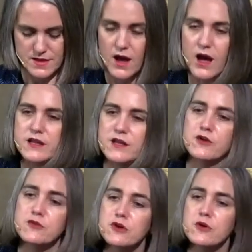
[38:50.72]
Hanukkah
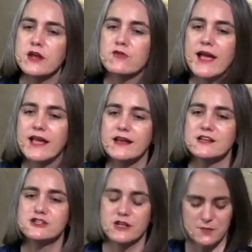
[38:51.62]
grew in
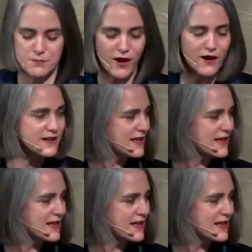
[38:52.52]
recognition in part,